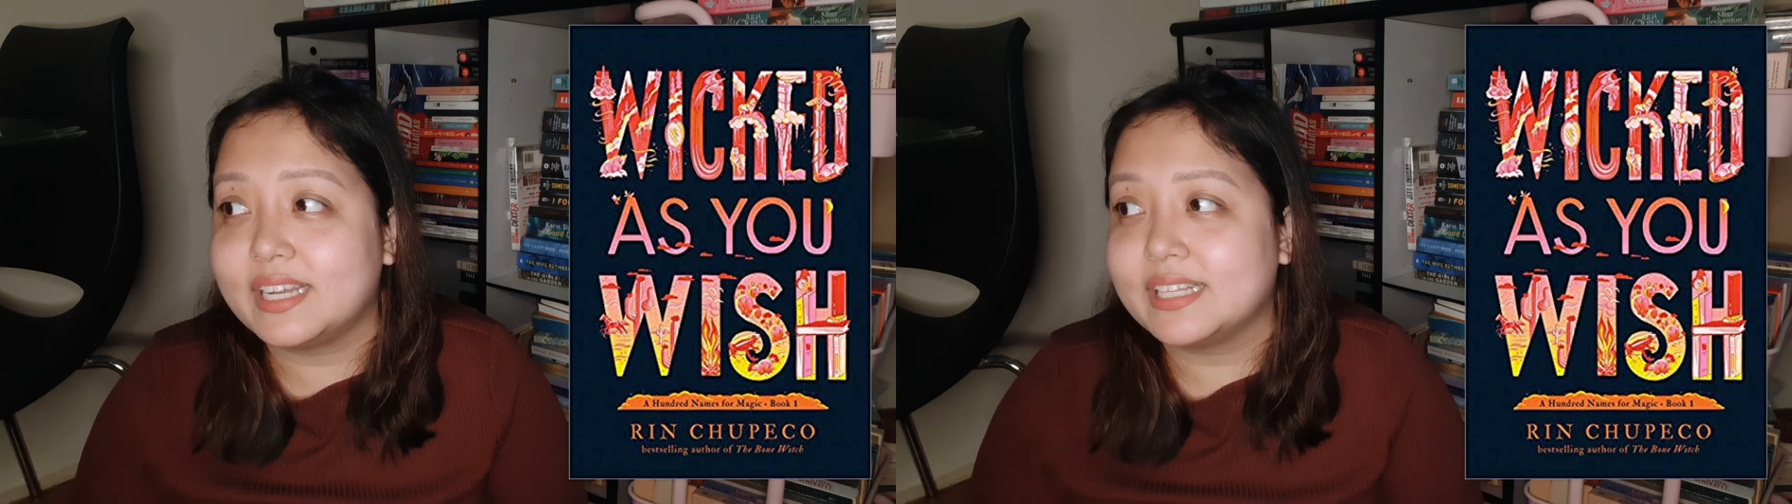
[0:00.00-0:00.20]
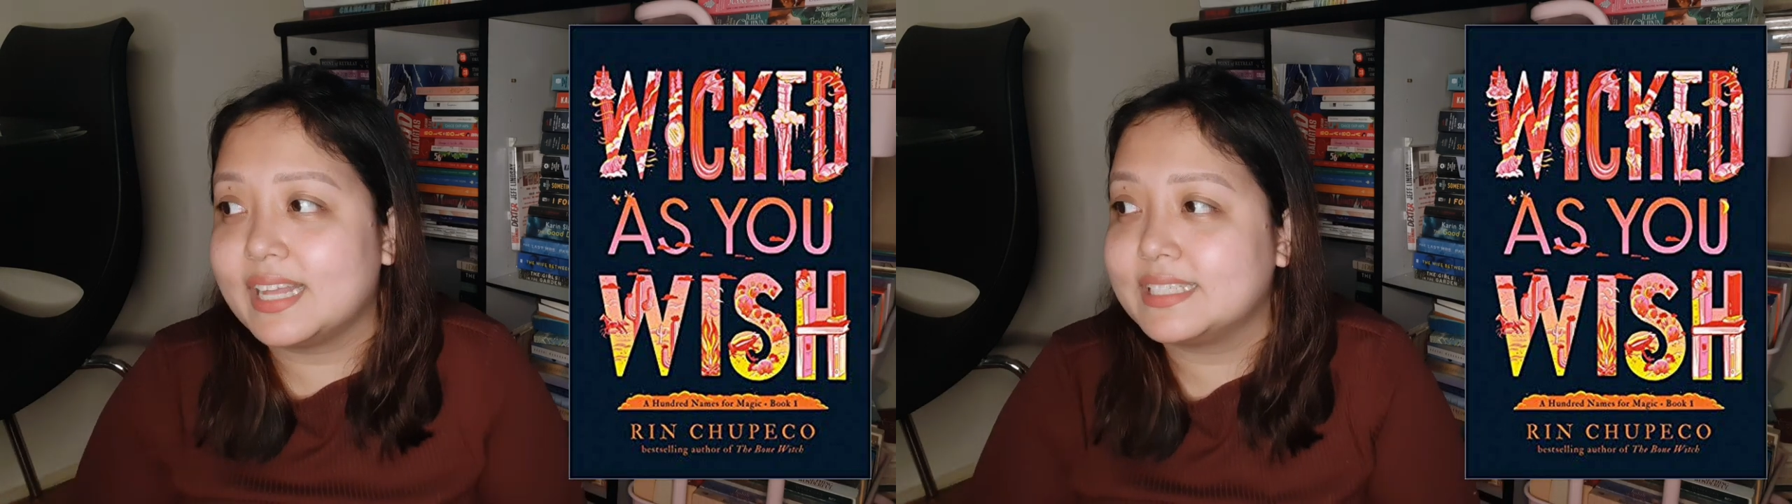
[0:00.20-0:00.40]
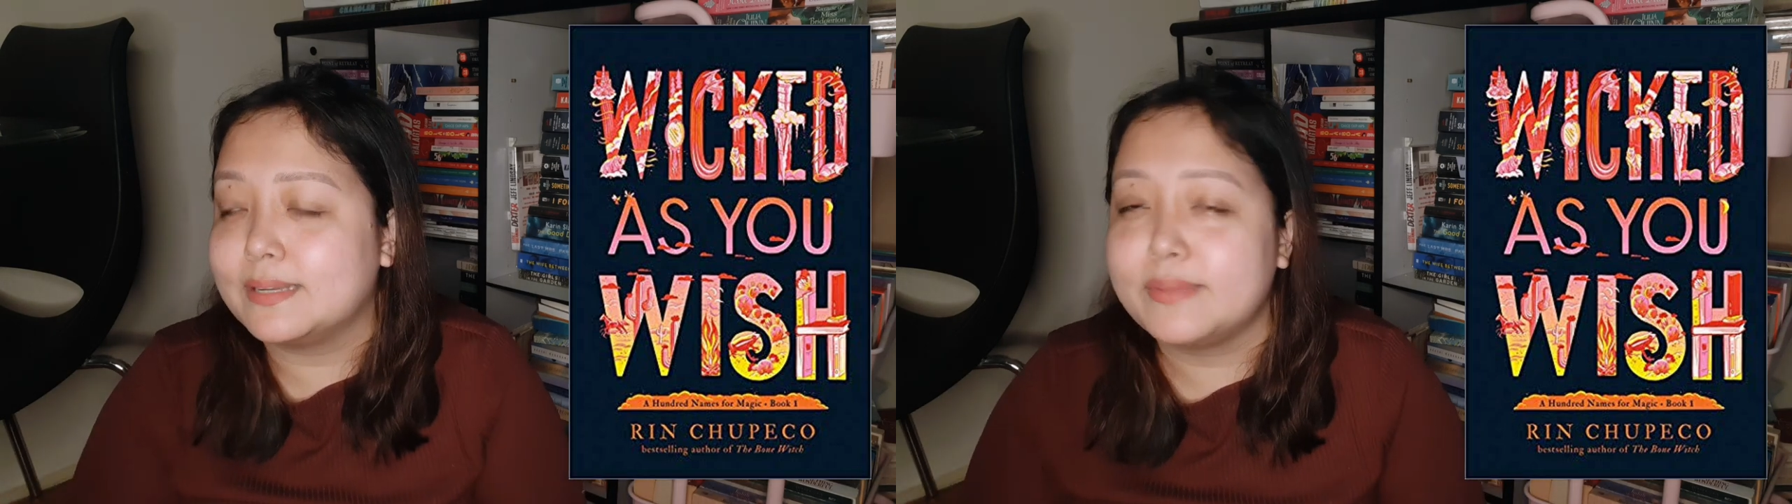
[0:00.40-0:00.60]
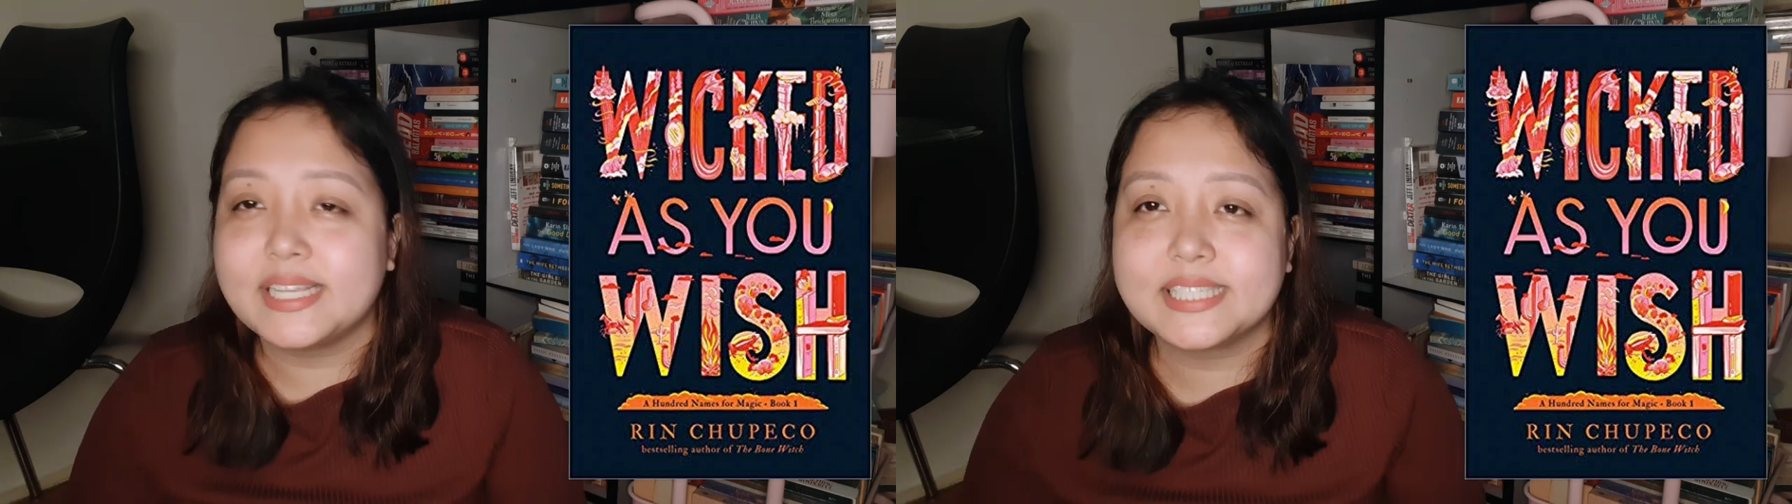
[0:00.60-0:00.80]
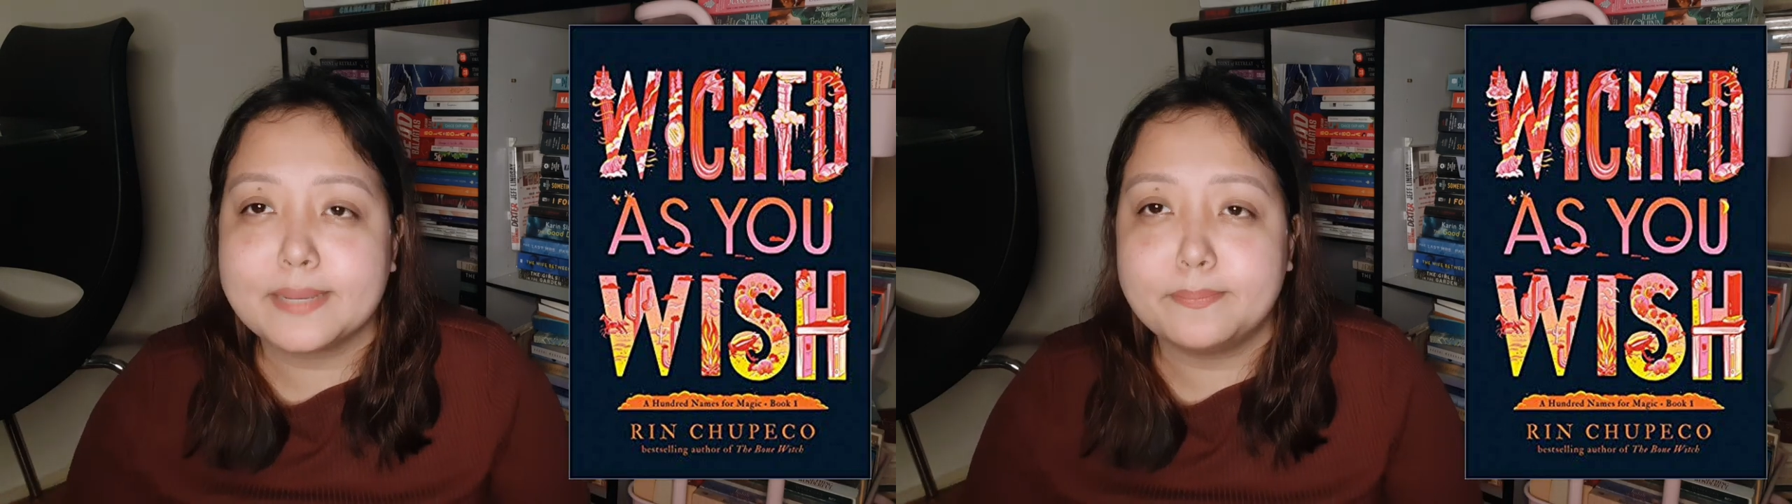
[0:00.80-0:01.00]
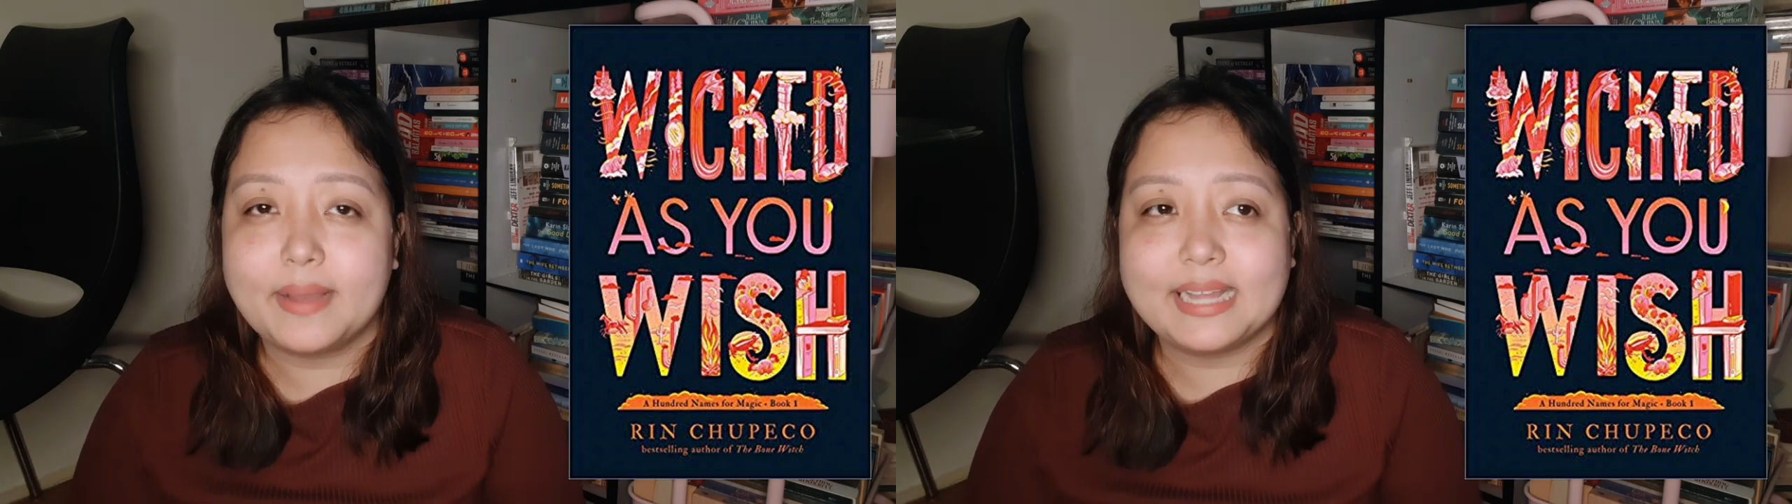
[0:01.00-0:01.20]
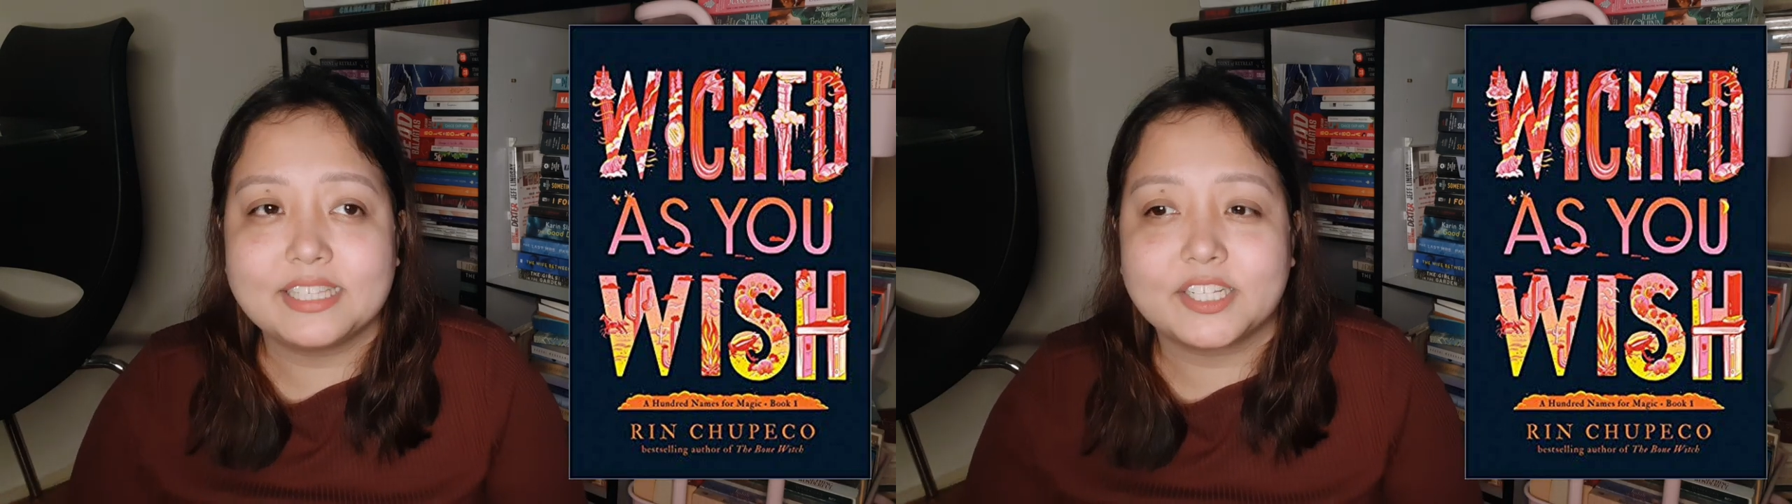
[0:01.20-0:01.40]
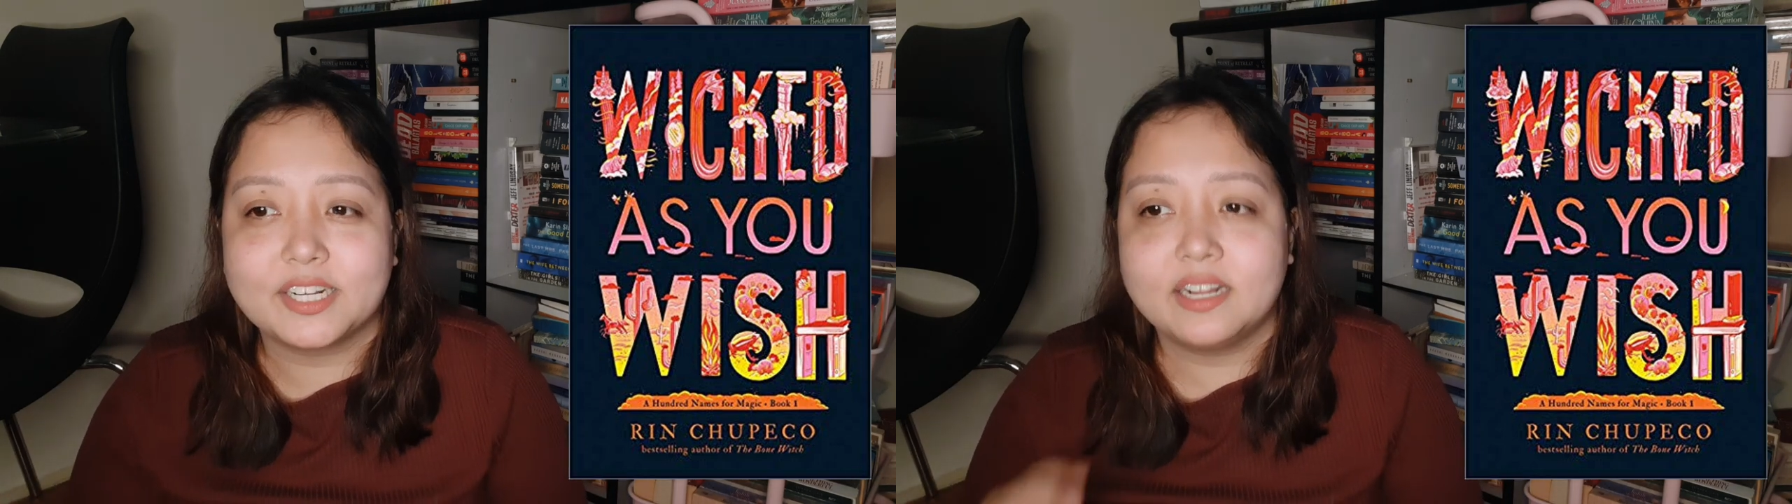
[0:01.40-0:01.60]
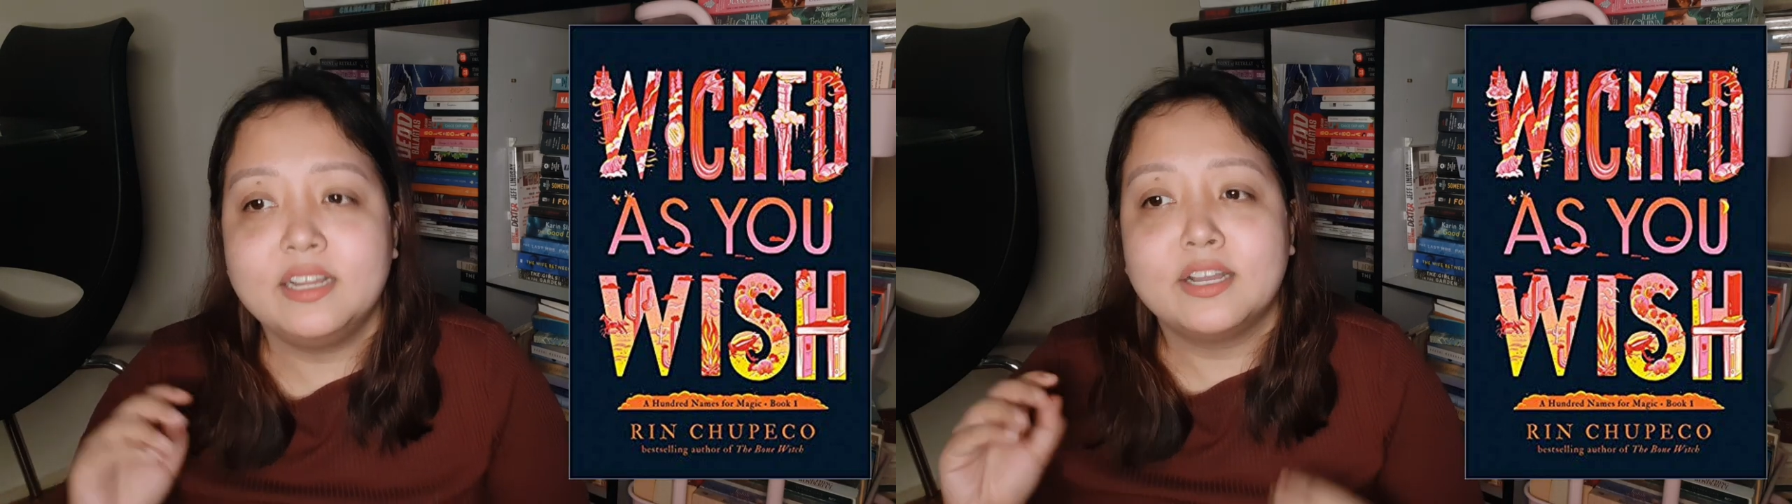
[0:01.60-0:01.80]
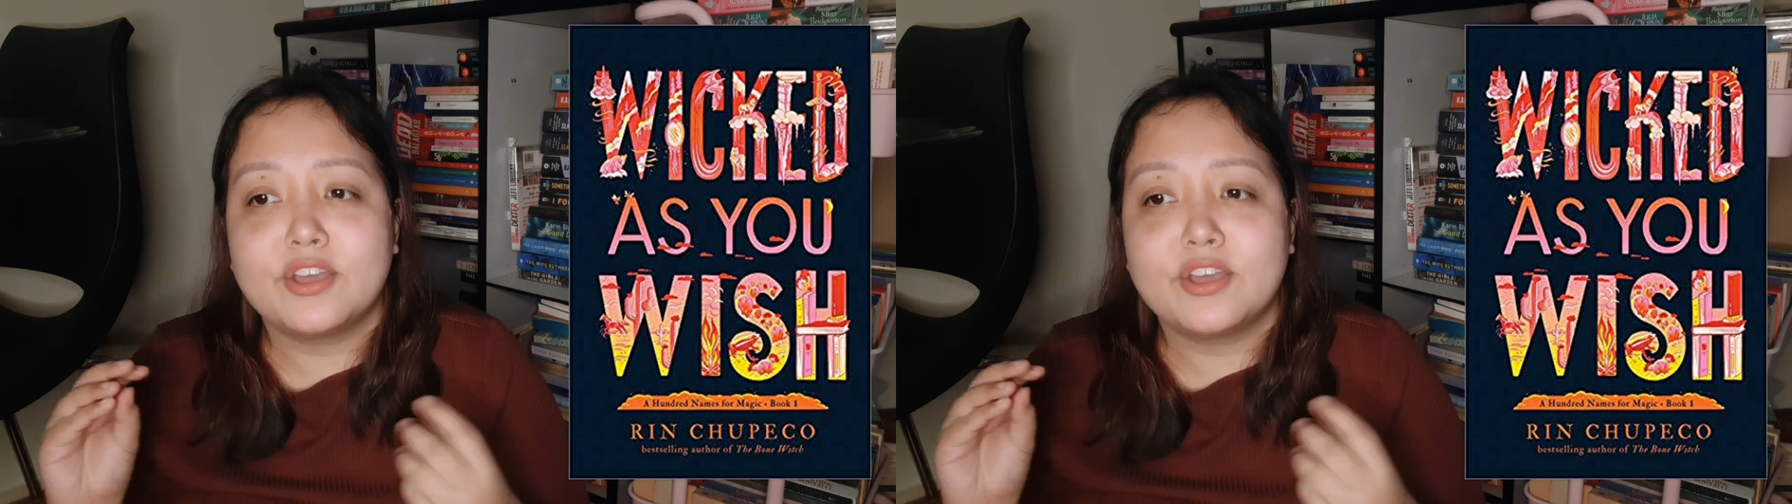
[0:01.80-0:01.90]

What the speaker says: It has amazing banter.